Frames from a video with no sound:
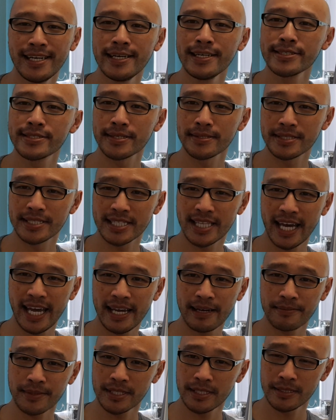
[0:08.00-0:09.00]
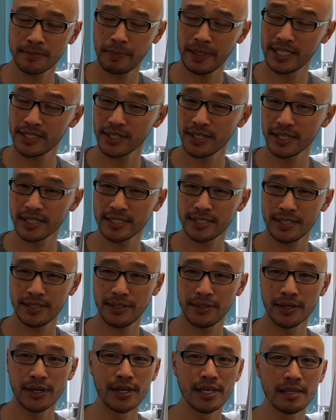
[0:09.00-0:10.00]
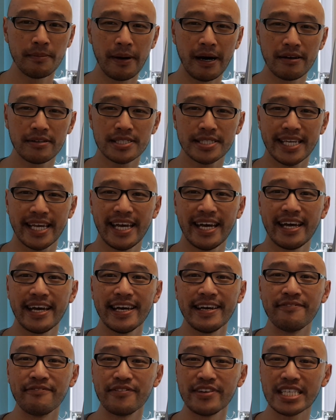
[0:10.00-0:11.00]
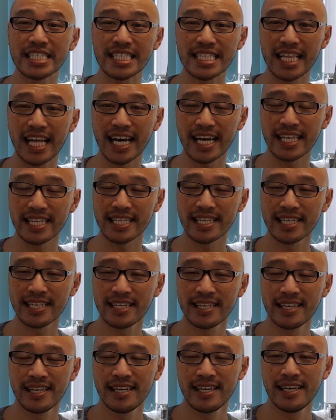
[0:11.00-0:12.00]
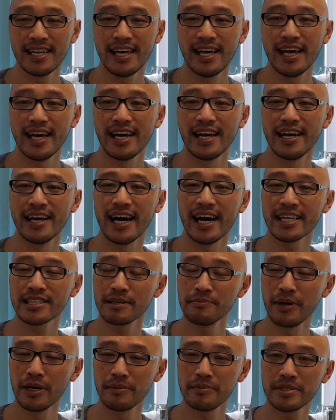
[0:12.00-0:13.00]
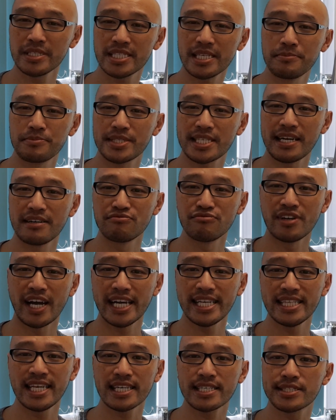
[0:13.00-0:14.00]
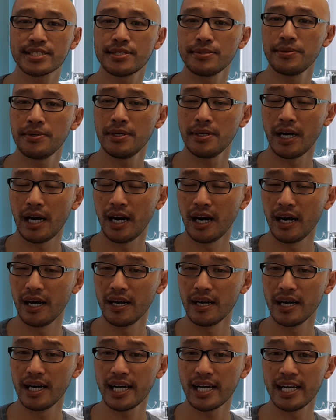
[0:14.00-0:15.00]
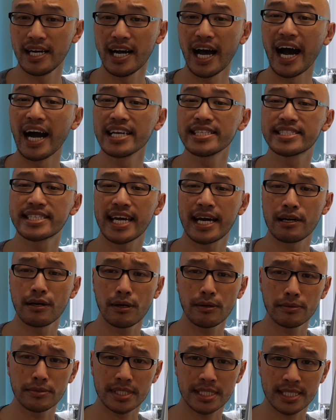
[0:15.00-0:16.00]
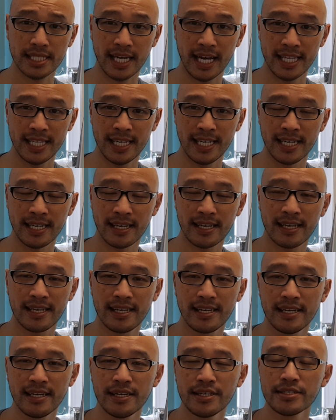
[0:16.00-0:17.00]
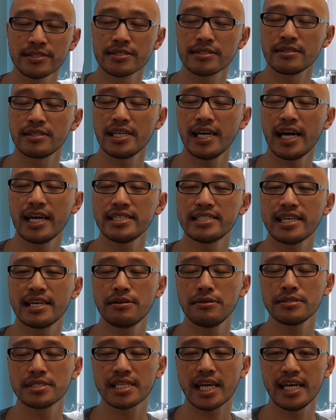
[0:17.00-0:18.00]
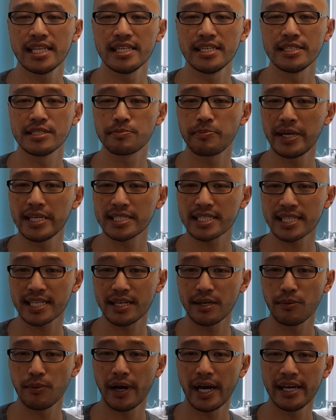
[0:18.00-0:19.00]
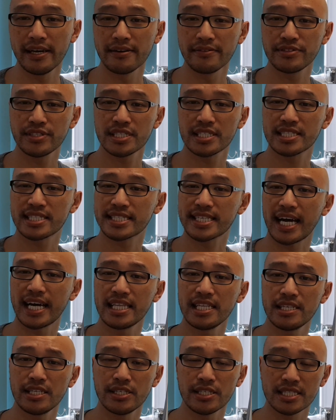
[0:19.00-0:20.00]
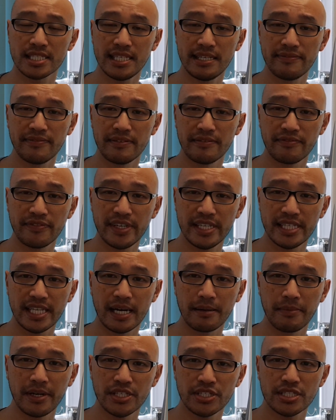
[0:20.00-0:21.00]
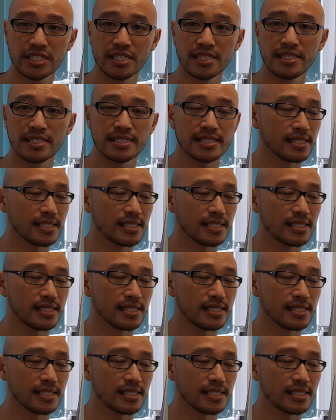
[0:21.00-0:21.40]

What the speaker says: So today I'm going to be talking to you all about Invisalign. At the moment I'm sat right next to our iTero scanner. So the iTero scanner is basically a way of just scanning your teeth in 3 dimensions.